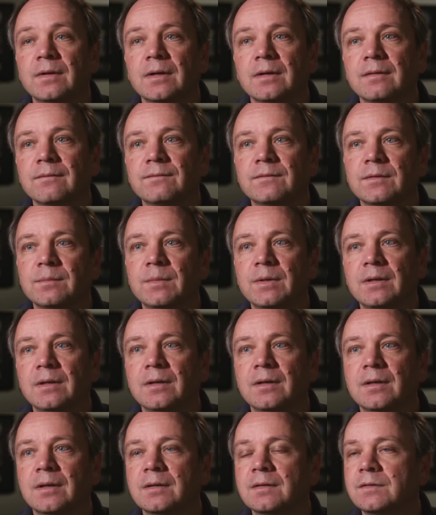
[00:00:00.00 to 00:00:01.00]
5 to
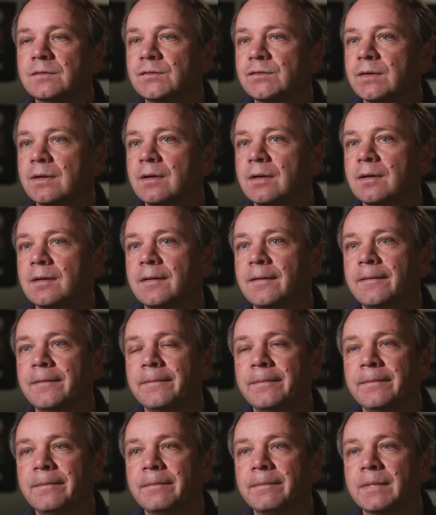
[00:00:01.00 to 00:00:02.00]
me is,
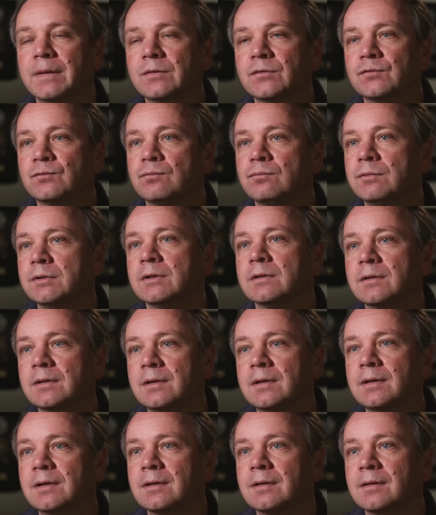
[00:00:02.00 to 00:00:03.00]
um, is
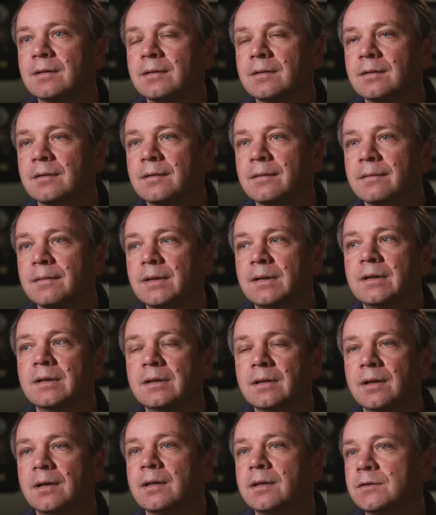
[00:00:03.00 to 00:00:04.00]
really uh, an
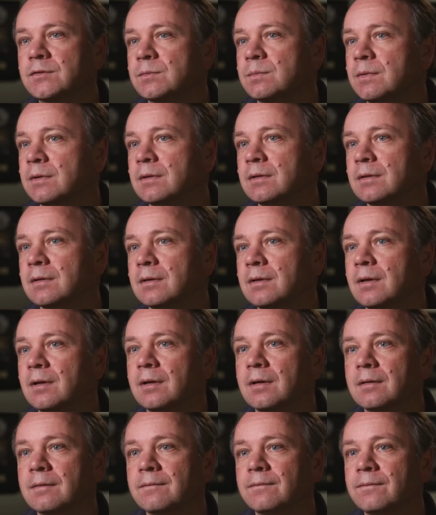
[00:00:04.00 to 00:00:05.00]
acknowledgement
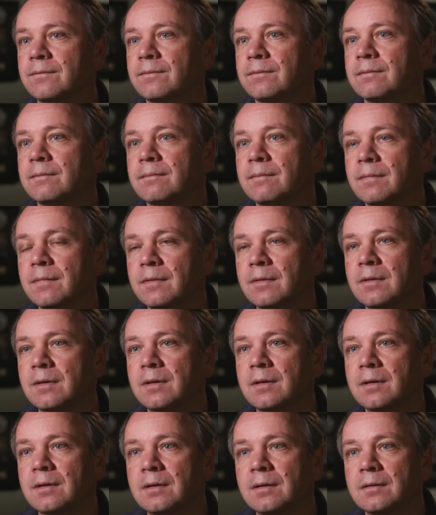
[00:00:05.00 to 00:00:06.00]
of
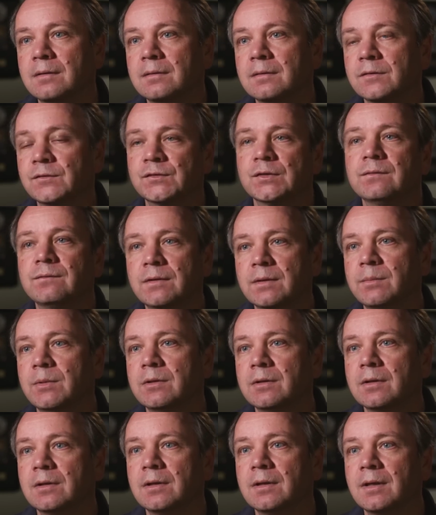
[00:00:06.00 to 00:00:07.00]
the, the Civ
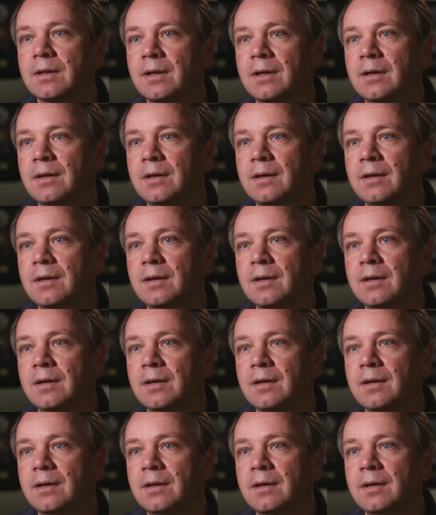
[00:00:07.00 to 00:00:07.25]
community.